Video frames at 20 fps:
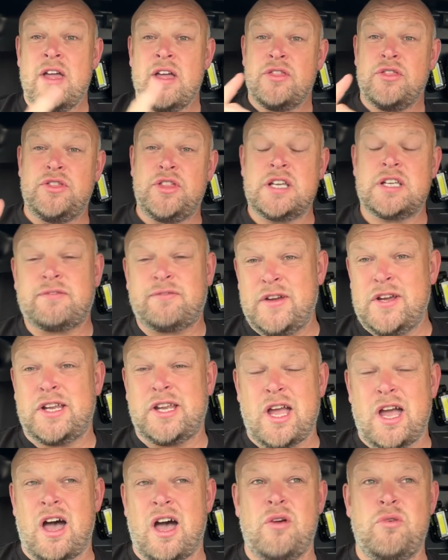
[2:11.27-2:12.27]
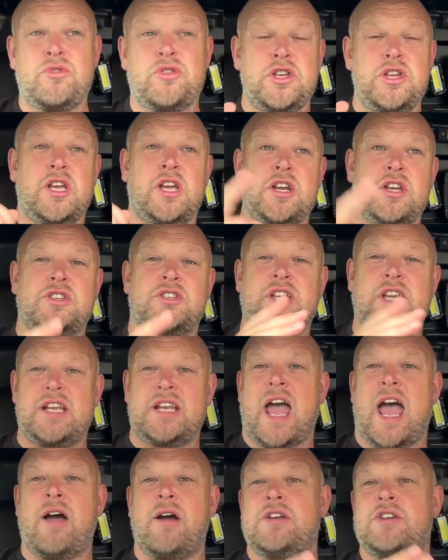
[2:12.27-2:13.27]
This video that you're going to see
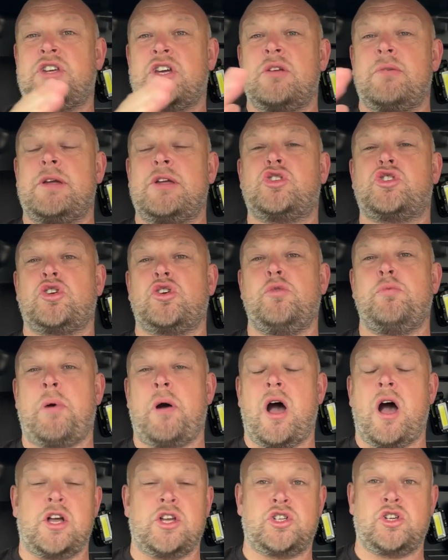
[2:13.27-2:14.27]
now is going to be in two parts.